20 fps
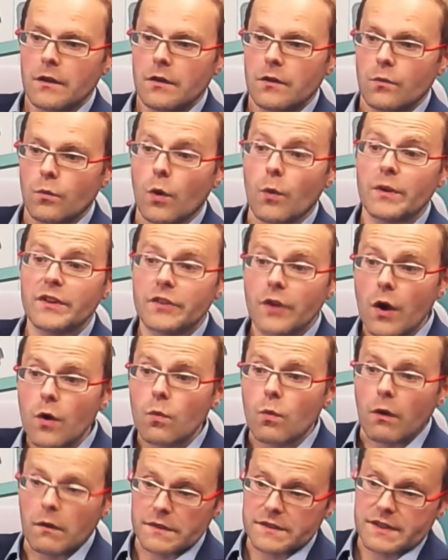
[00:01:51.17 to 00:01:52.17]
What we
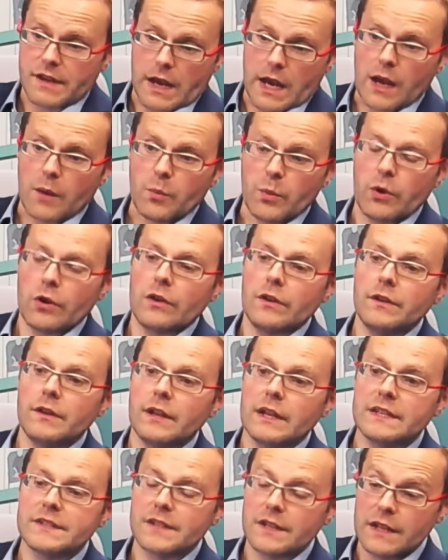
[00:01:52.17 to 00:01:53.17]
don't want to
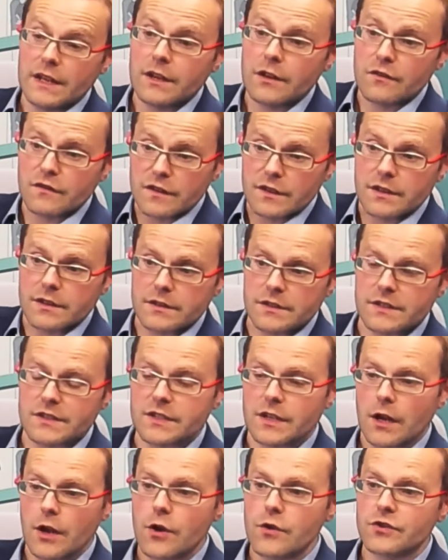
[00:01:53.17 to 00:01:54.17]
happen is an inadvertent
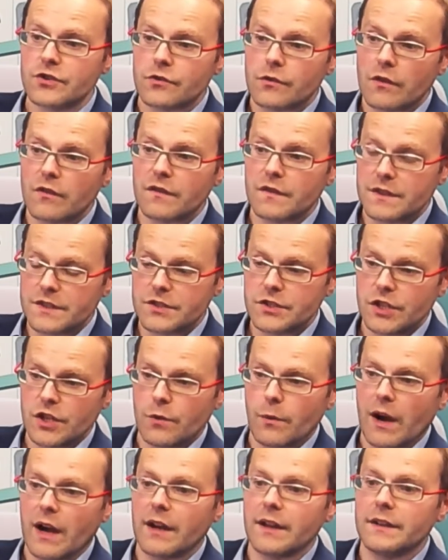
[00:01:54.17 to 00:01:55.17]
disclosure of this
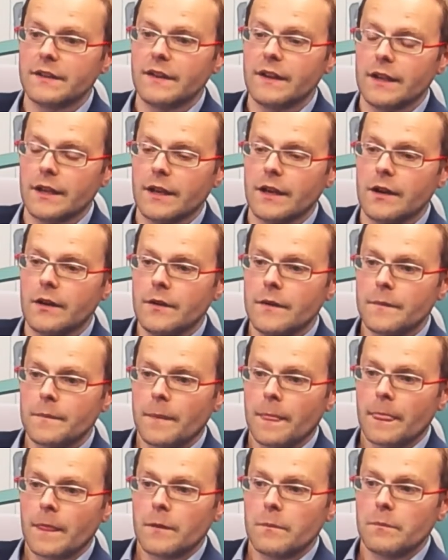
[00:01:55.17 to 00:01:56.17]
new idea,
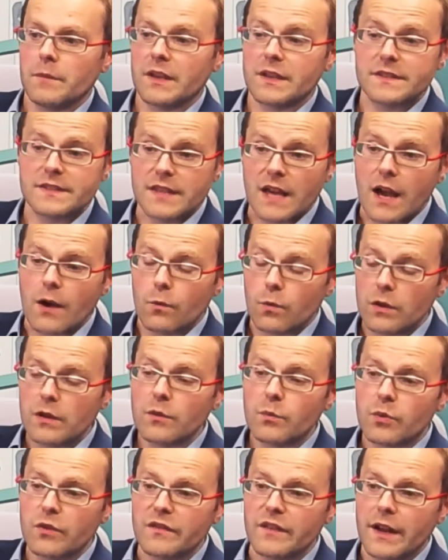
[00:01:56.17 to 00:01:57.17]
because that
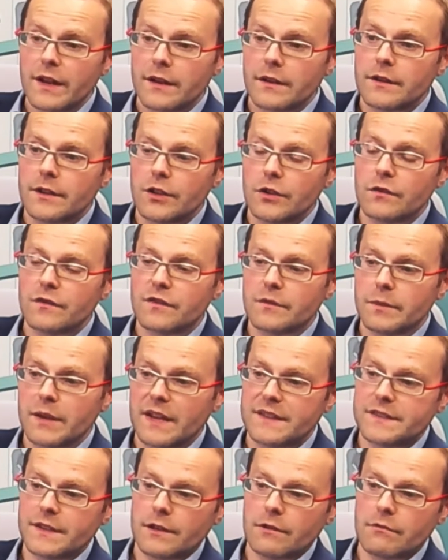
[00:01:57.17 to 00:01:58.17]
will prevent you from
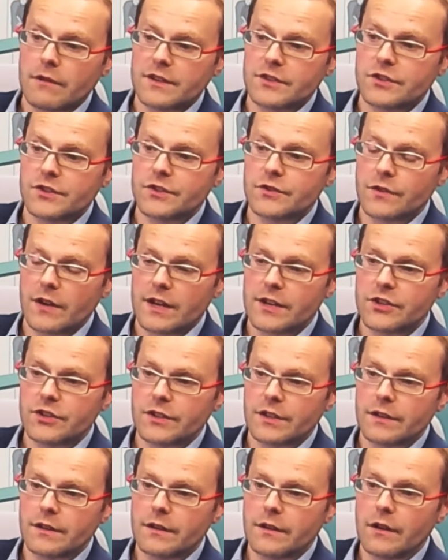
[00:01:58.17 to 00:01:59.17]
getting a
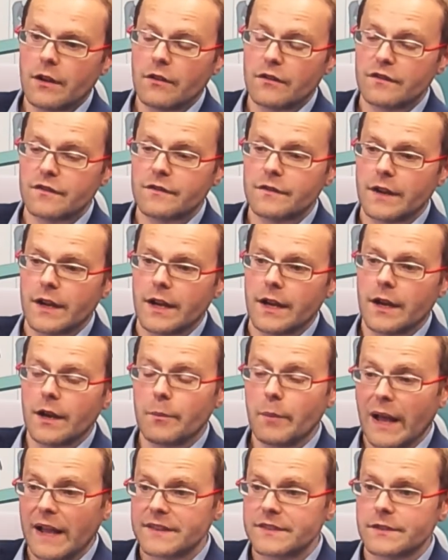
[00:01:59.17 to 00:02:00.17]
registration of
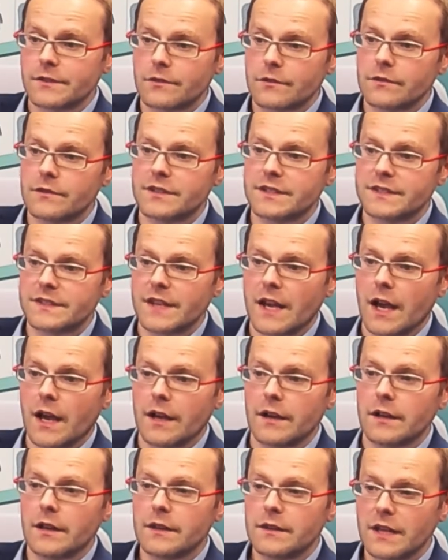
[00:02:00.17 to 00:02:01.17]
a patent or a
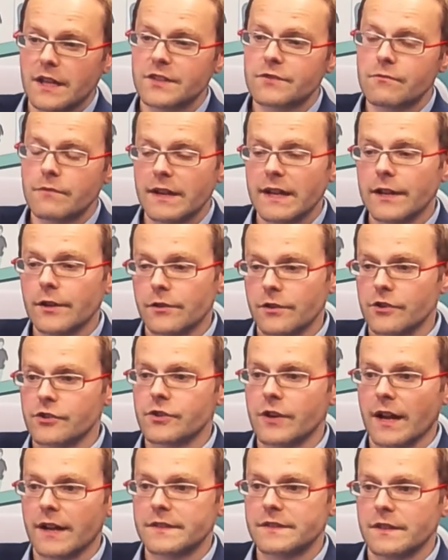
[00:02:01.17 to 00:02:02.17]
design, and that's really
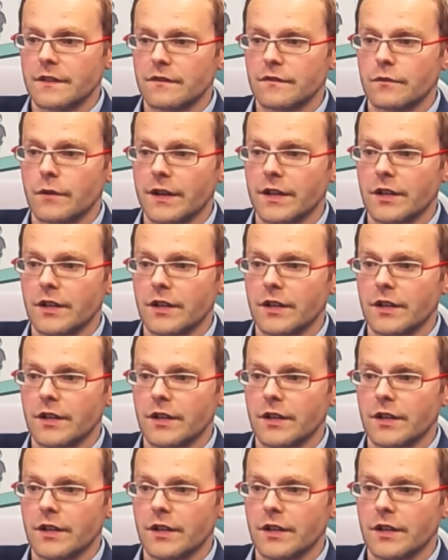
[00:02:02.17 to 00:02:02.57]
unattractive when